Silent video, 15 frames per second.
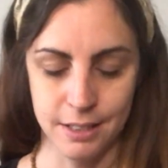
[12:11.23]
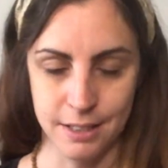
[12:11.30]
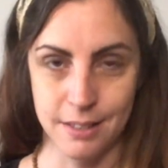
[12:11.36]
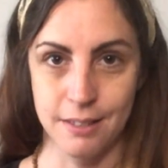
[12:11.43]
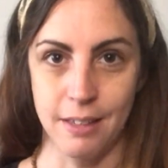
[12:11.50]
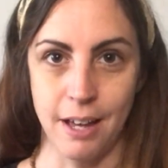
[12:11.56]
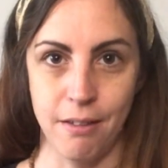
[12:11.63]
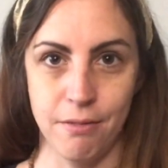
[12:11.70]
Is
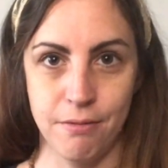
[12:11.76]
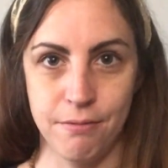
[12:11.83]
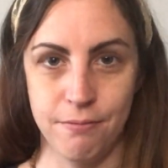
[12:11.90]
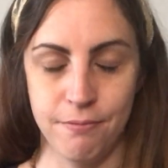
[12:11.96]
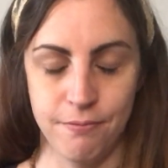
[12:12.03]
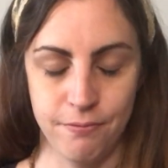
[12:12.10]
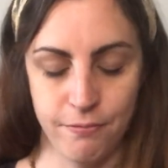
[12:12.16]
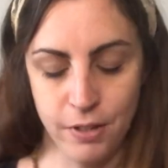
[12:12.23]
that
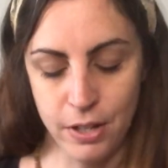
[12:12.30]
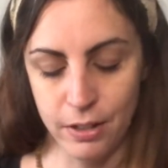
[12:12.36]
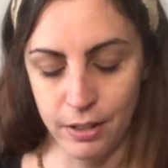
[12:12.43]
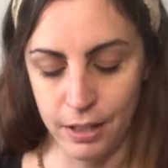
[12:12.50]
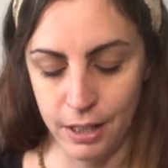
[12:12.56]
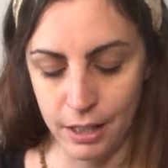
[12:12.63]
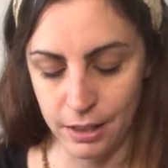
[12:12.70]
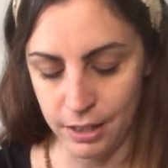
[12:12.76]

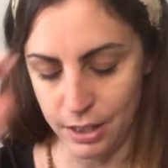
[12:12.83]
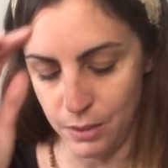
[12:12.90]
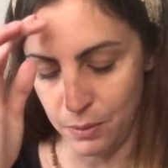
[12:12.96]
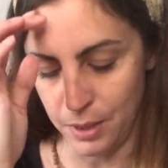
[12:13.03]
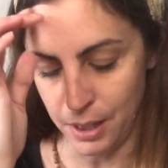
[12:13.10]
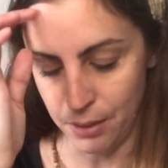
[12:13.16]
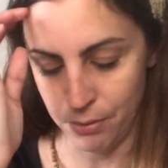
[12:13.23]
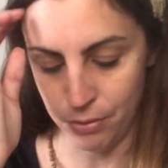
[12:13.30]
feeling that you
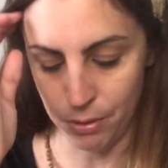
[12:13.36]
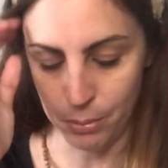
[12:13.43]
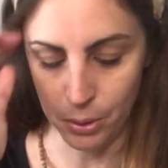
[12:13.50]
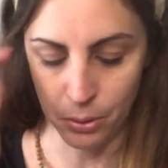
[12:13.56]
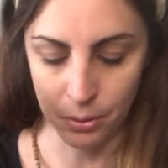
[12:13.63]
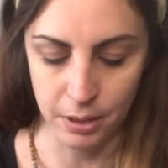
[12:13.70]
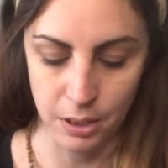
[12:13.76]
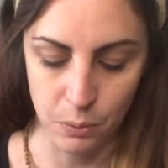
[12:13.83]
get from
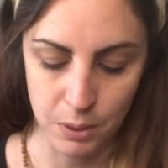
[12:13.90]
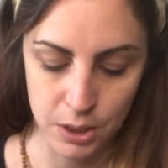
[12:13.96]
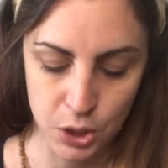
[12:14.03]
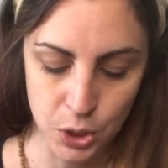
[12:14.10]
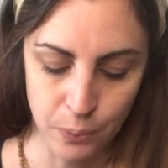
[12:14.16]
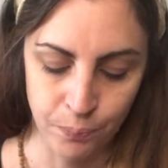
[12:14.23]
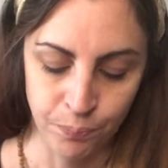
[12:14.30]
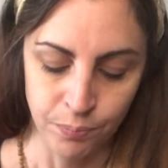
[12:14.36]
her
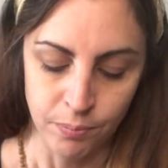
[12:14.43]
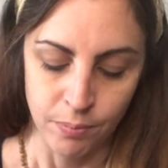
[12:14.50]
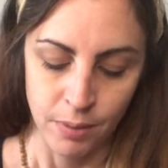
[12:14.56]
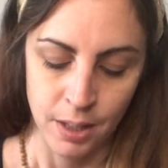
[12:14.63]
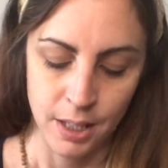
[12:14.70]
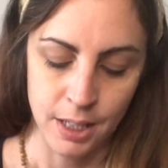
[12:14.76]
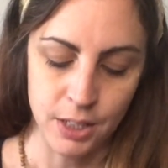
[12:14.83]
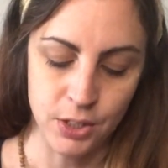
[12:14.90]
language.
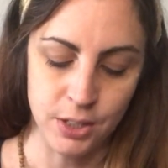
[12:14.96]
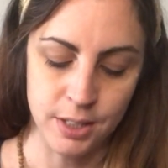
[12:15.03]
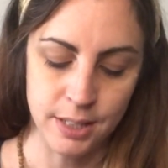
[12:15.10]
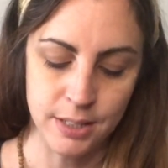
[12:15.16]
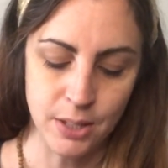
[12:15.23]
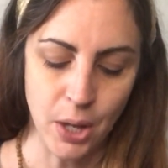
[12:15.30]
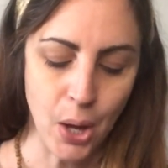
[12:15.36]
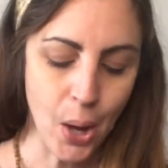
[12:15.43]
And she
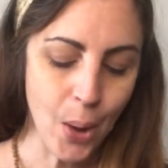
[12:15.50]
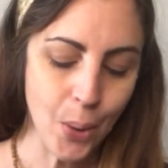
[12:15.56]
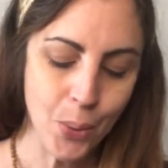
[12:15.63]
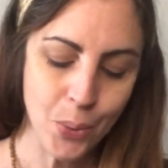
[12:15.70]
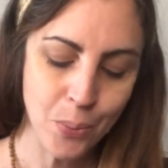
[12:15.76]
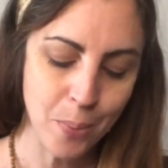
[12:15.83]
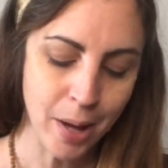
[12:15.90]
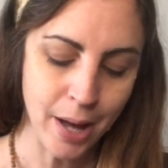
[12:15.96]
says,
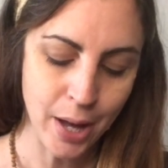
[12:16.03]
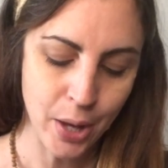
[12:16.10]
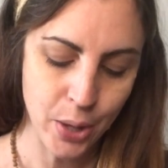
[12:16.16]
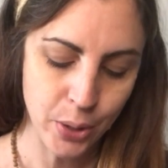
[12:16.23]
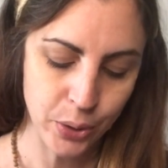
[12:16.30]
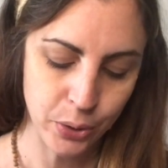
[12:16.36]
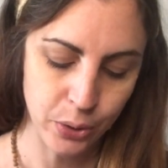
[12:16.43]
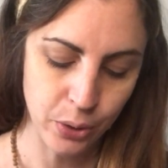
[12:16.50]
oh, my
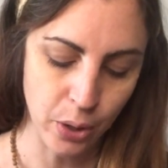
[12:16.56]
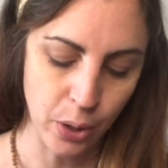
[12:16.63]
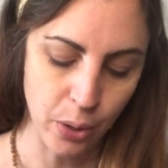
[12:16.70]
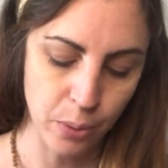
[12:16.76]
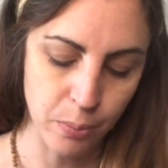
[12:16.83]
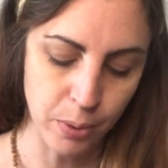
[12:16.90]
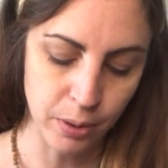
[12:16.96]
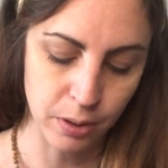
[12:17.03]

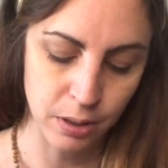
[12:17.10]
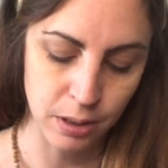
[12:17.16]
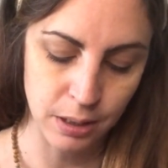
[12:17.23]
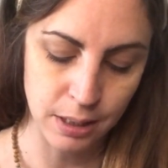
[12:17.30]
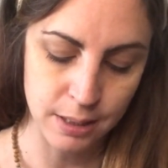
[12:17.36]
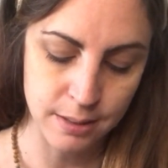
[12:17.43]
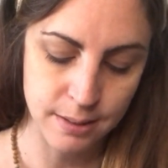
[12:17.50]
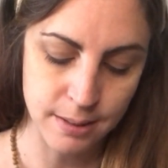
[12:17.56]

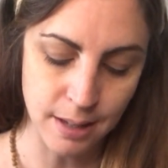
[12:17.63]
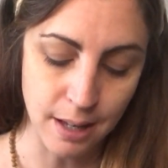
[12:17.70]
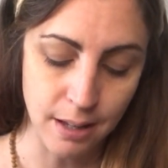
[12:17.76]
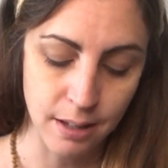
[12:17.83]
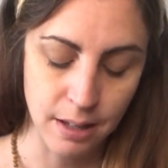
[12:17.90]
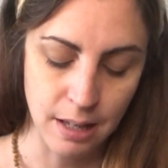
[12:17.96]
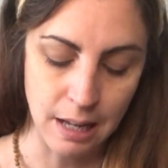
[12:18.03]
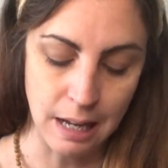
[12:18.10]
homunculus,
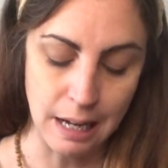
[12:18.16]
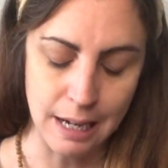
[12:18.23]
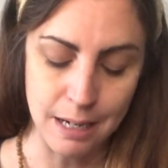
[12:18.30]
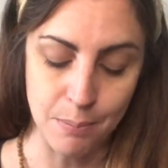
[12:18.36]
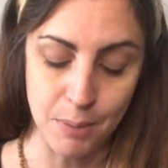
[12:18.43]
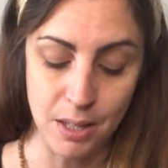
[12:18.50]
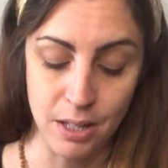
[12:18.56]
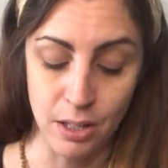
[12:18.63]
I
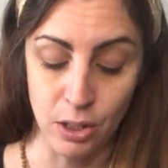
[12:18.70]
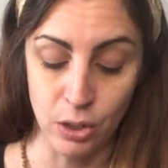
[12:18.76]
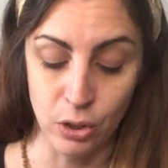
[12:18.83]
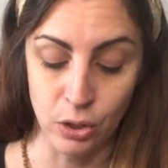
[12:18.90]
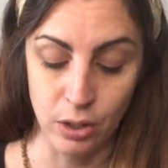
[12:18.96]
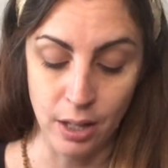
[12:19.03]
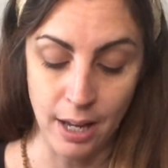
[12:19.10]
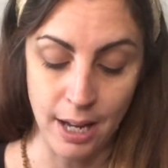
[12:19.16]
am
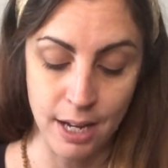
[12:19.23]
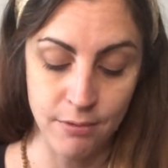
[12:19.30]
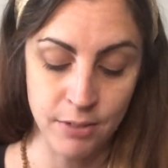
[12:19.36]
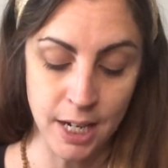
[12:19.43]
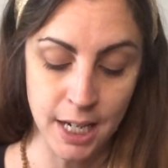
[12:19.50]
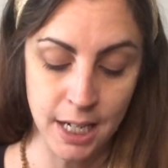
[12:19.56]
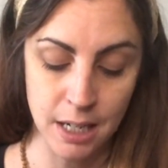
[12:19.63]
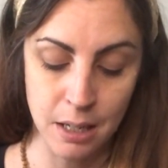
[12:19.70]
ill. I have
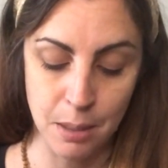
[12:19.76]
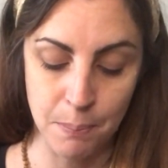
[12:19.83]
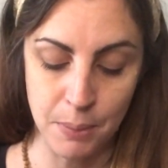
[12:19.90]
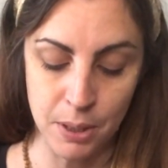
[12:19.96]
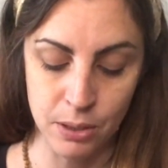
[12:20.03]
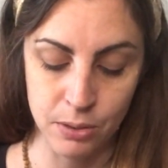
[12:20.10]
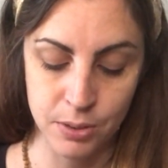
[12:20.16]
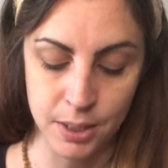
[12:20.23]
taken a
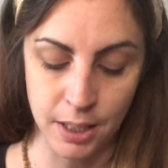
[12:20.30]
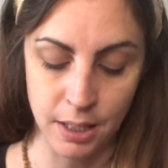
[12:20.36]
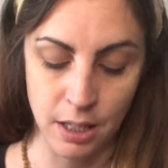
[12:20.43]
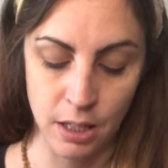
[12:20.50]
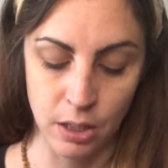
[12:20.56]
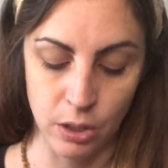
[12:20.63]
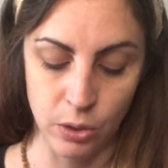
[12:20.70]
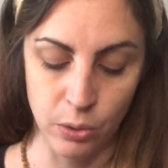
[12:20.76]
pill to
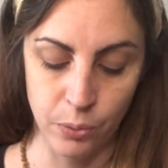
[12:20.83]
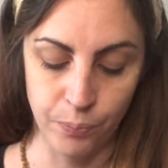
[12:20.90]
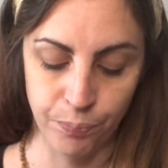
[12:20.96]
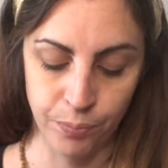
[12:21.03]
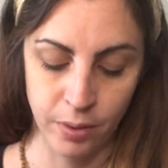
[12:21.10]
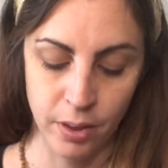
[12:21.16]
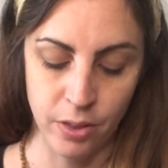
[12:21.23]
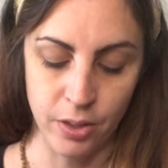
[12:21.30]
kill
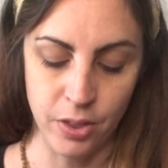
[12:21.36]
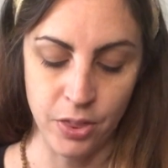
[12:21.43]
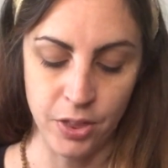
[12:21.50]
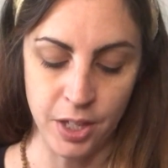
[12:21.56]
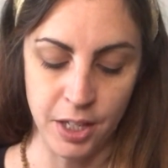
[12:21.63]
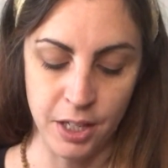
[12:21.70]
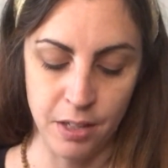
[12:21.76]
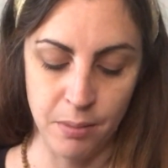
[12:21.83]
the
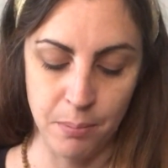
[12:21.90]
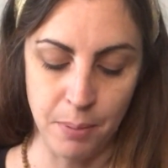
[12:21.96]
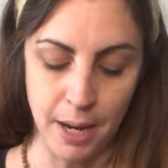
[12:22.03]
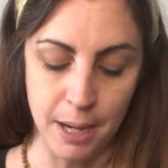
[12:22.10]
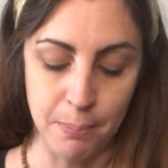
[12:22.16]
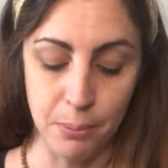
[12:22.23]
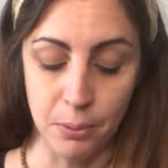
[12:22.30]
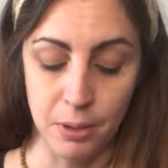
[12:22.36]
thin,
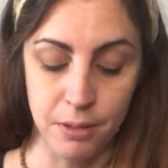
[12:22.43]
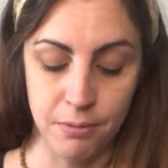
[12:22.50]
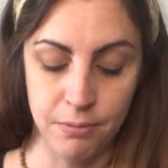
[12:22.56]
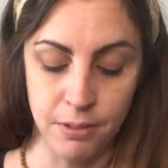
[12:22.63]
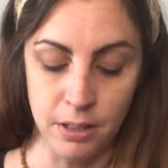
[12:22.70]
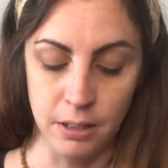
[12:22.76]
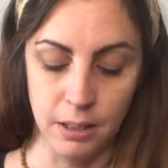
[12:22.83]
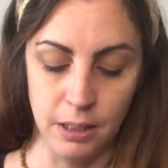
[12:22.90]
papery
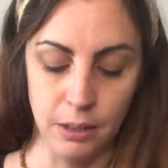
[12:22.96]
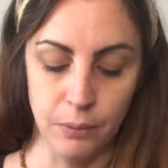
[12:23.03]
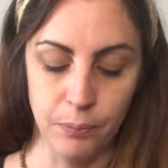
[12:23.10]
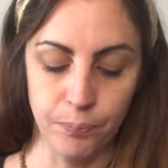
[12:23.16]
feeling.